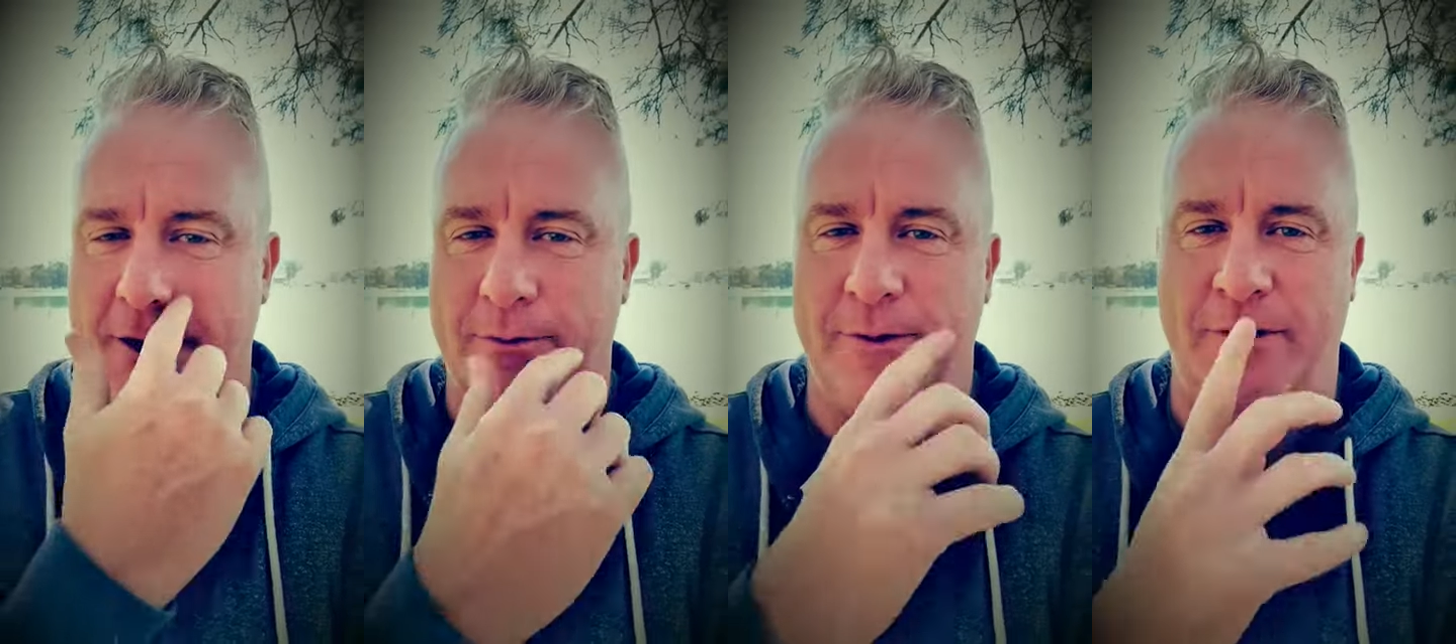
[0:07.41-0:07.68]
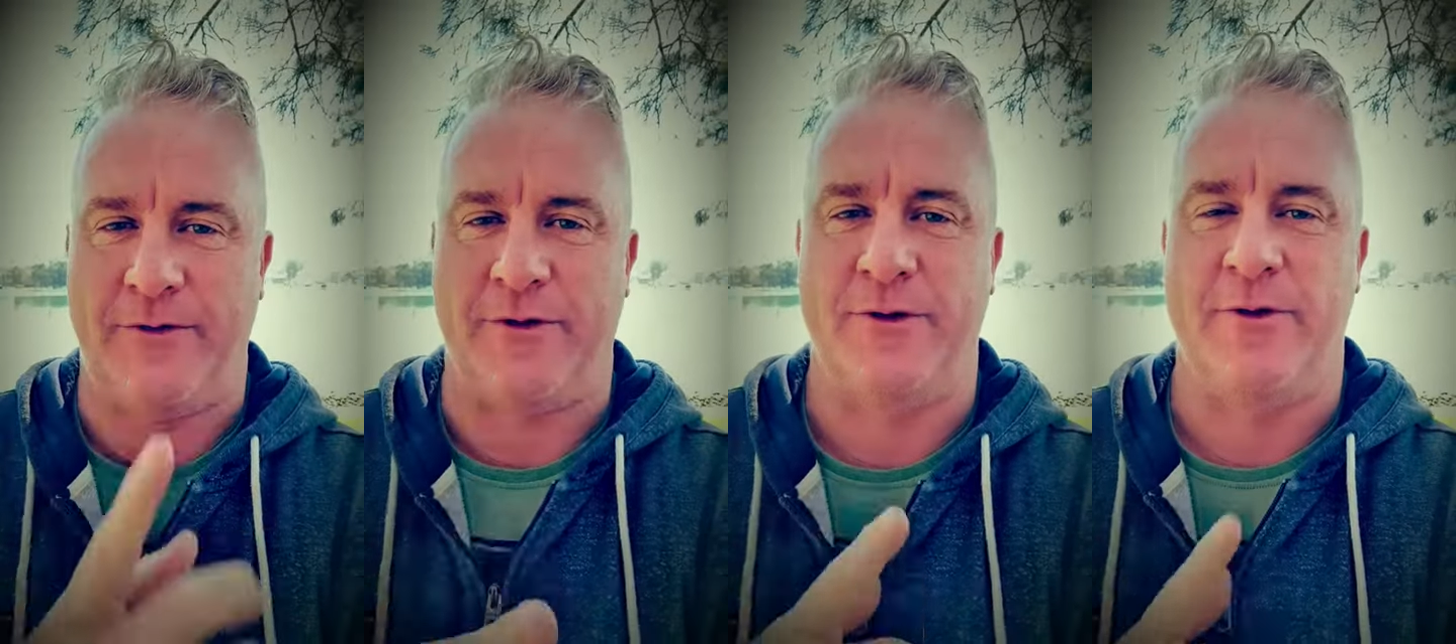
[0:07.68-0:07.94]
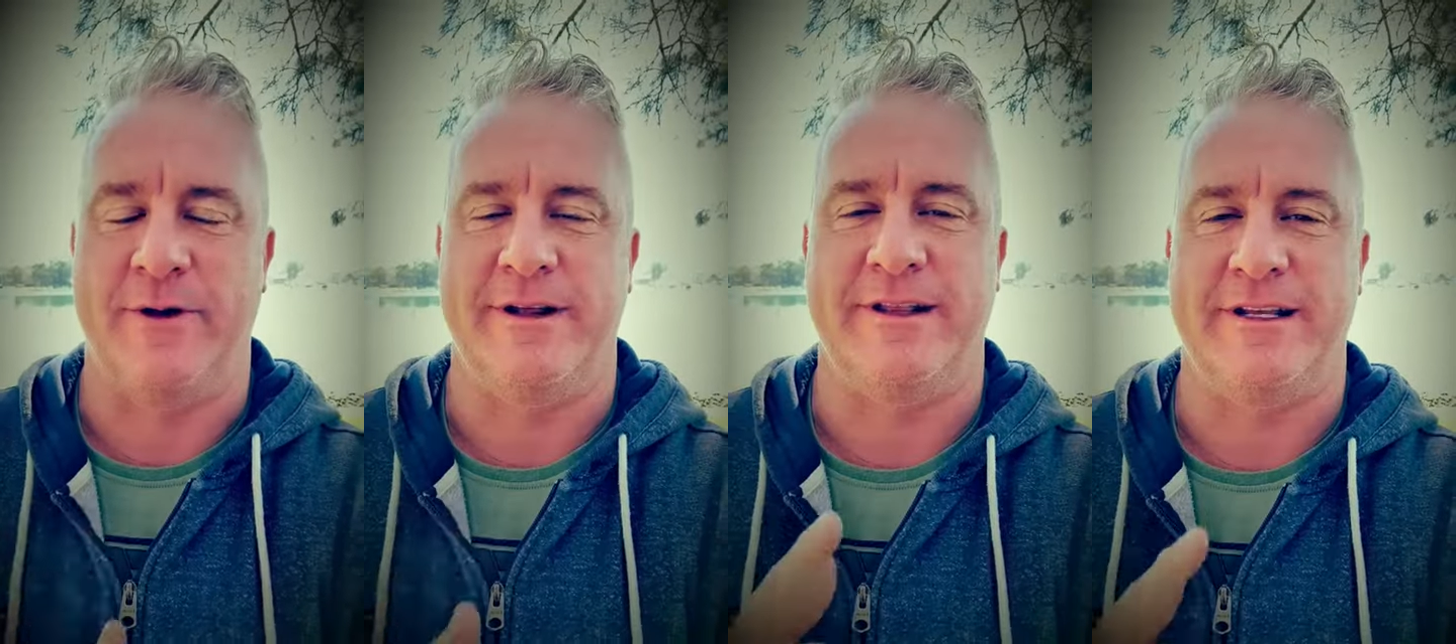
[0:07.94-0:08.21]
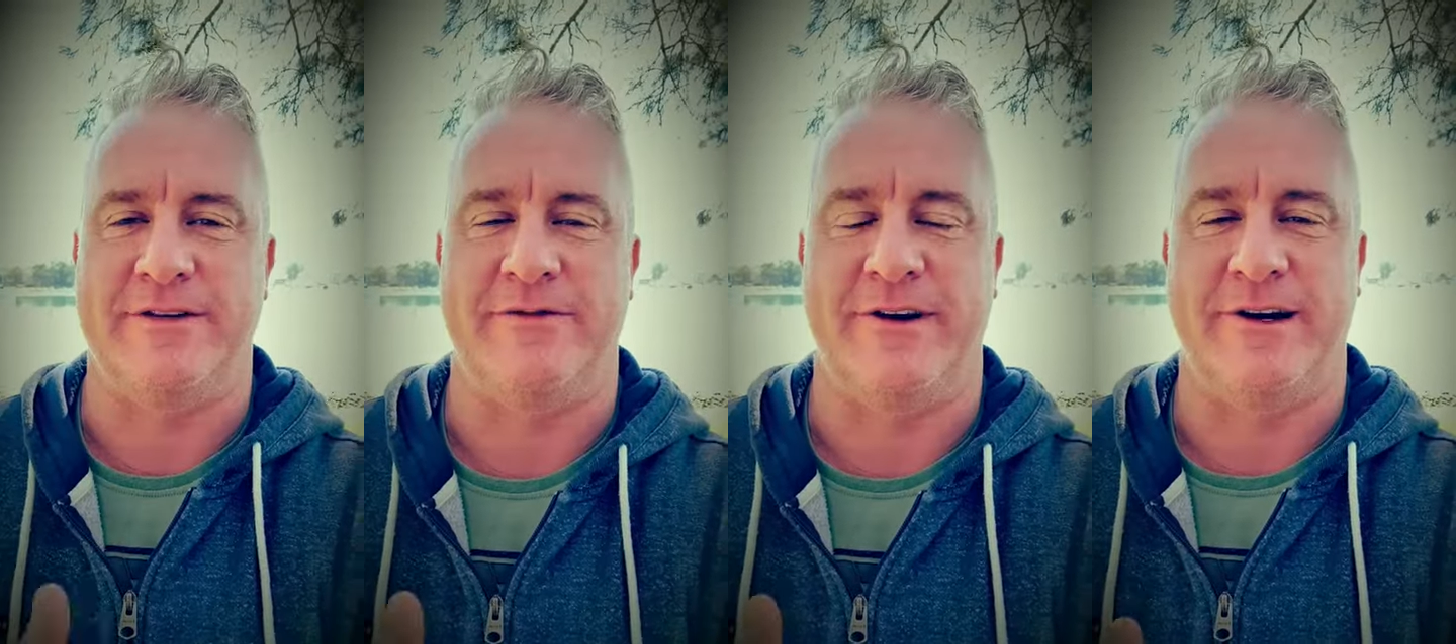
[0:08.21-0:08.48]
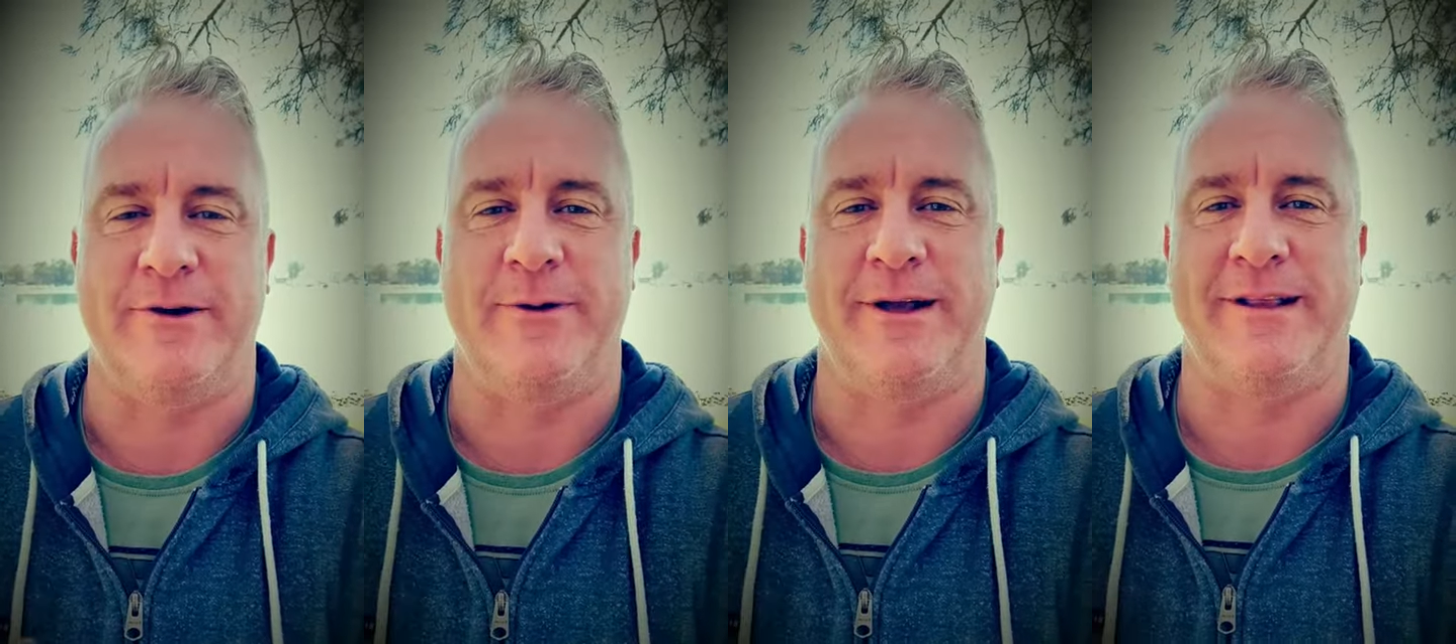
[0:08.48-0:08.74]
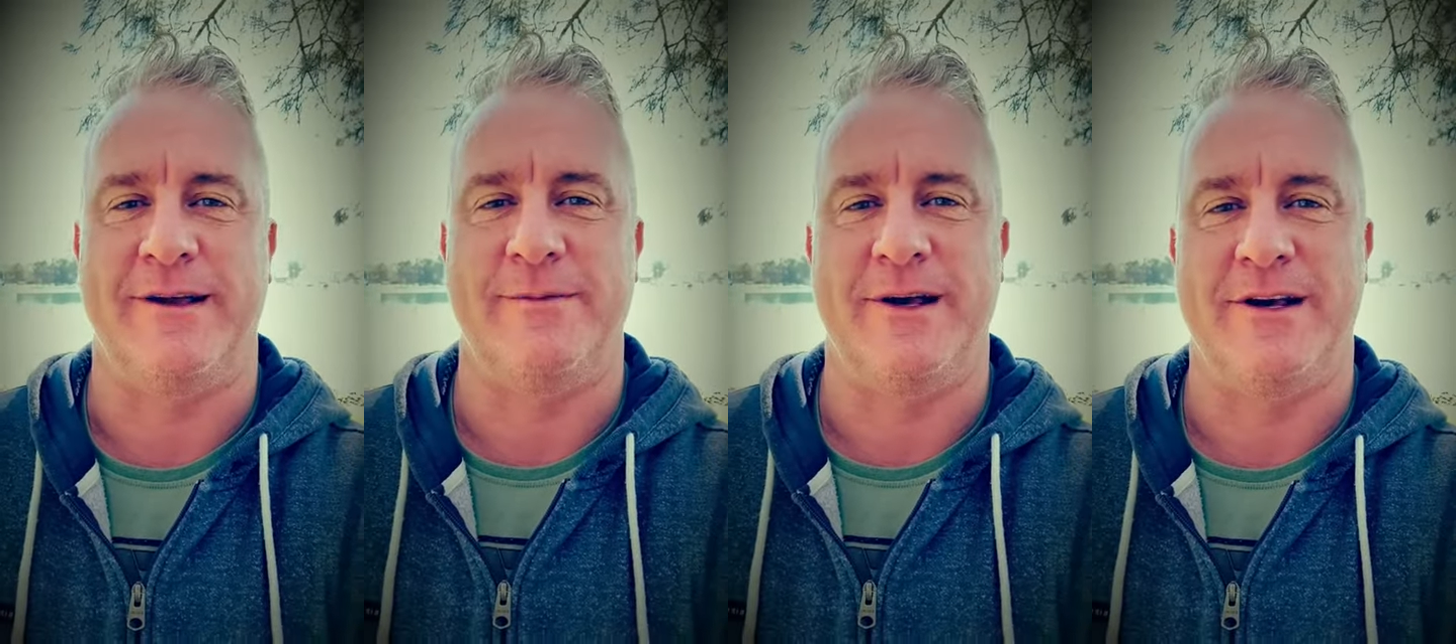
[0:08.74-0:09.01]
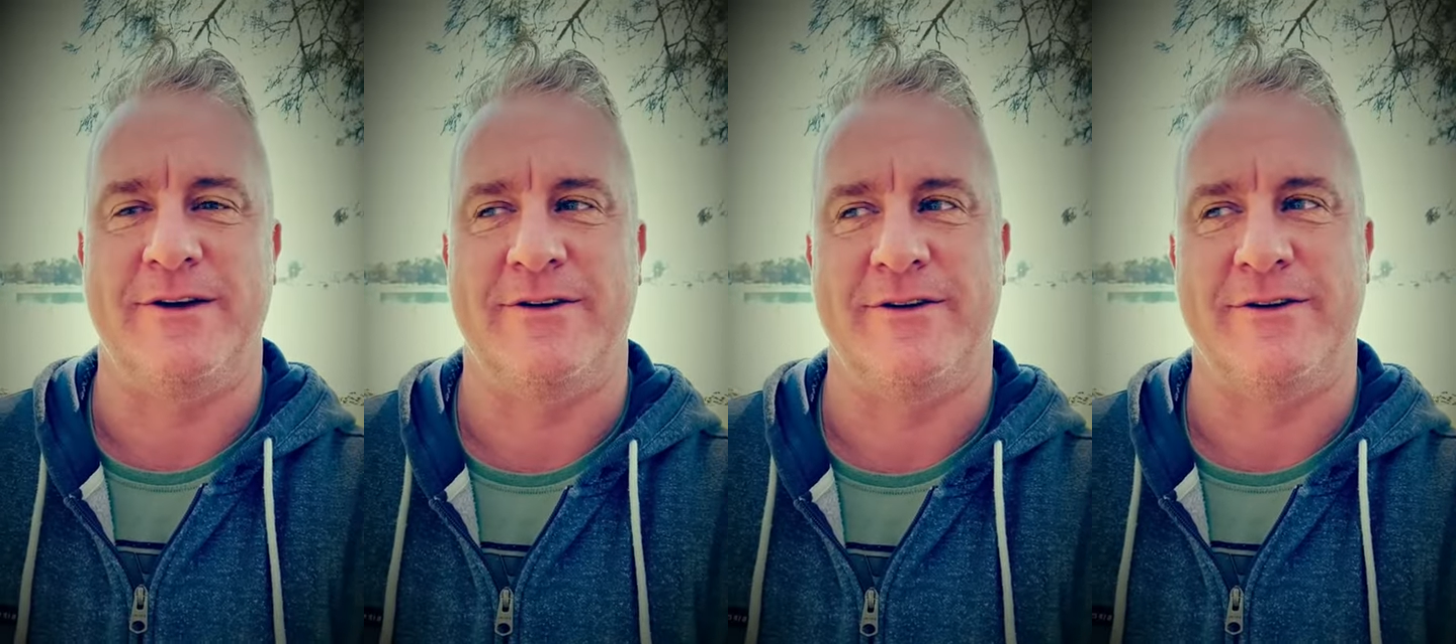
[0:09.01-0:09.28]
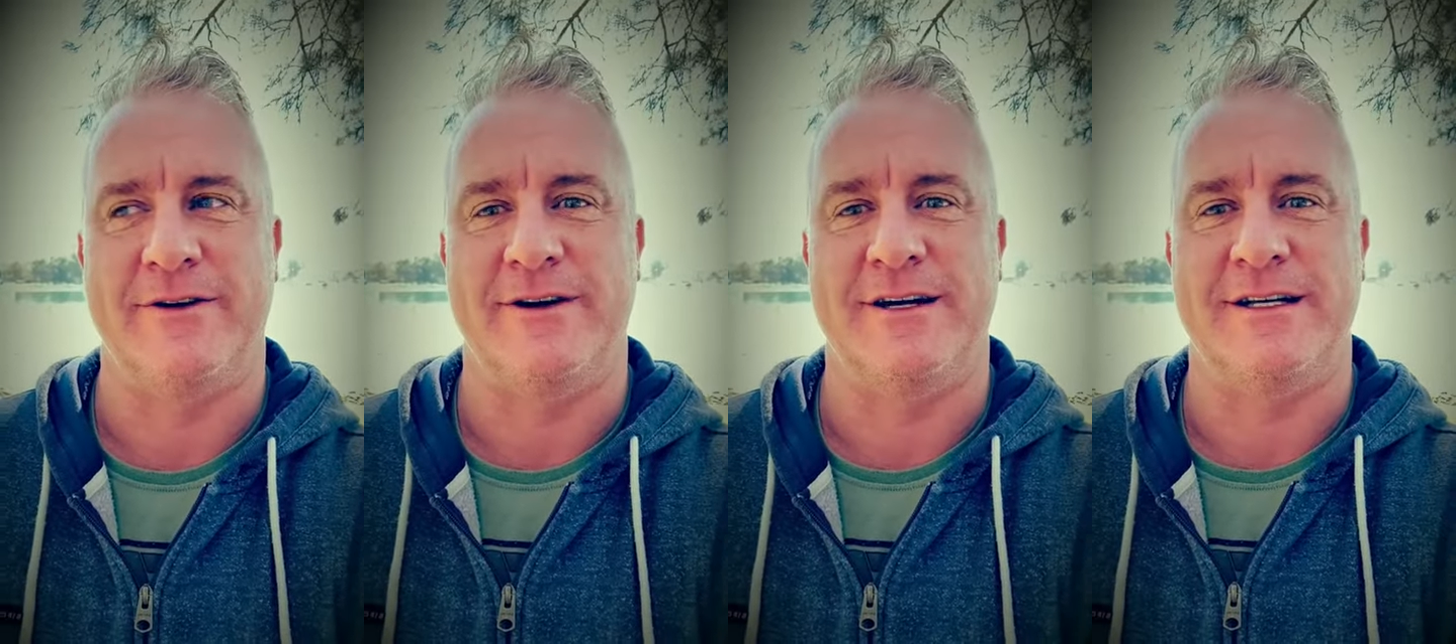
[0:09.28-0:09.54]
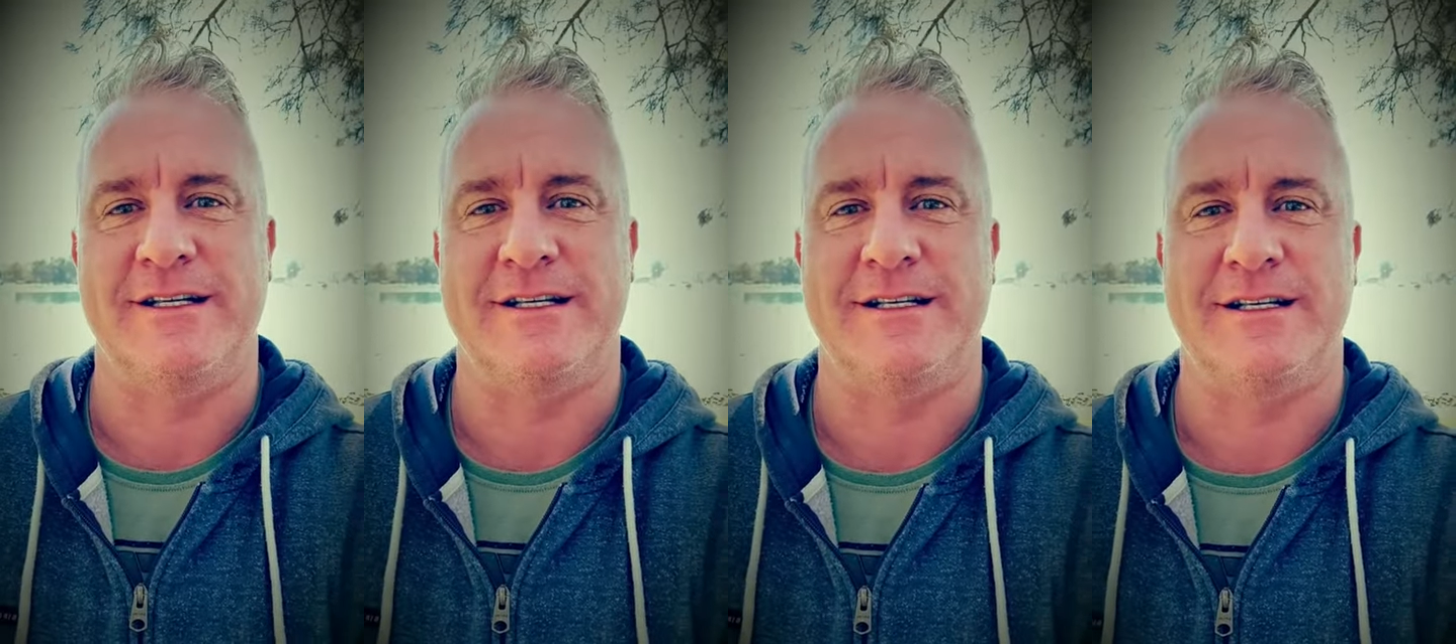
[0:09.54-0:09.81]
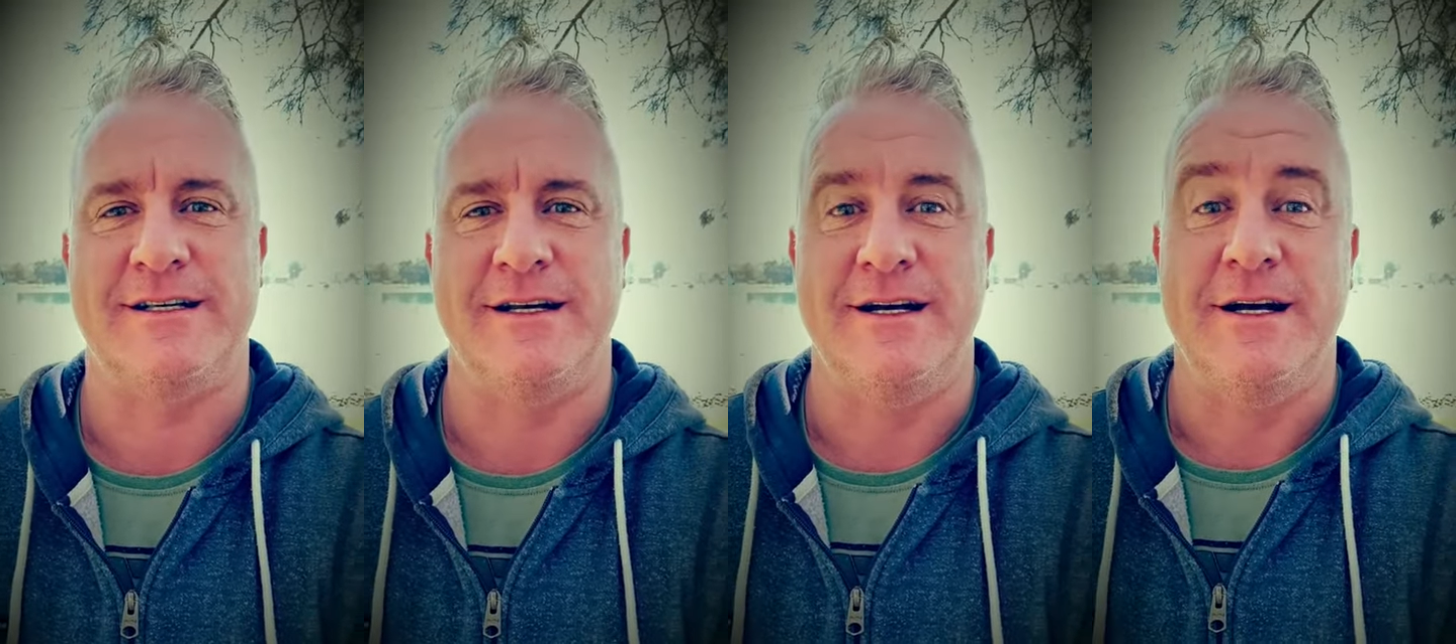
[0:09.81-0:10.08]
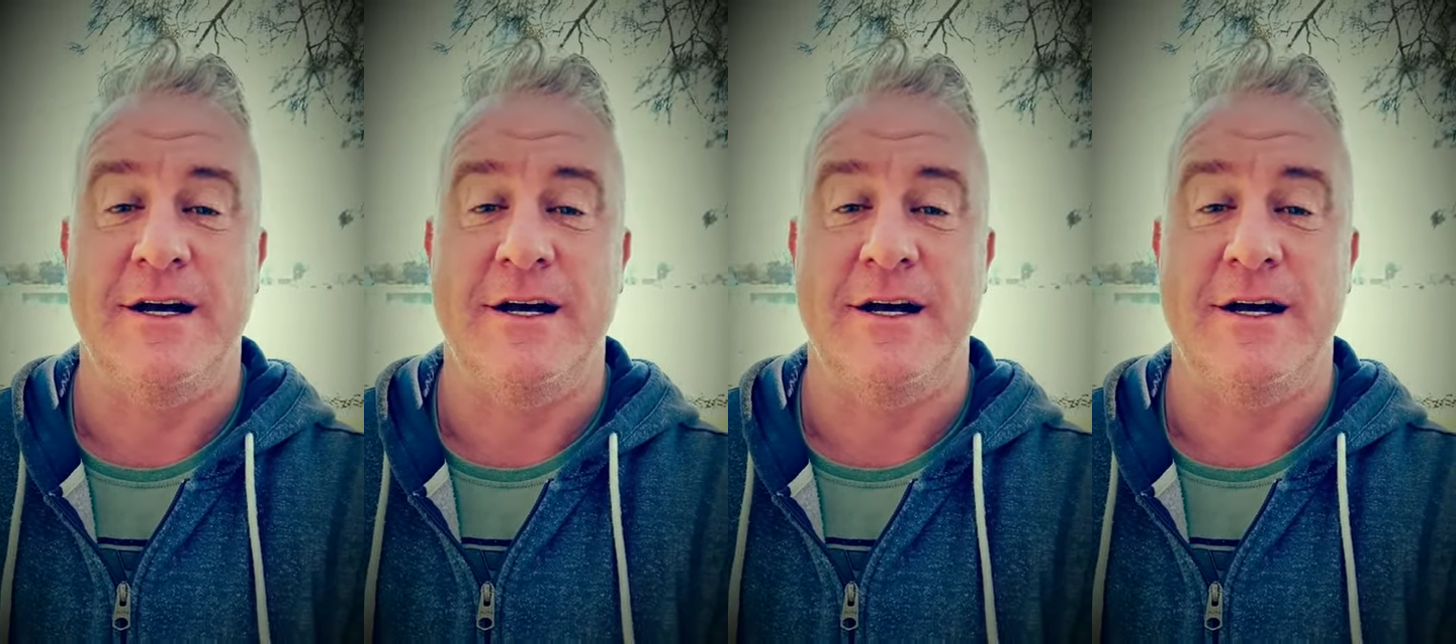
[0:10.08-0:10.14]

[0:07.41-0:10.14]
worth recording this very quickly because,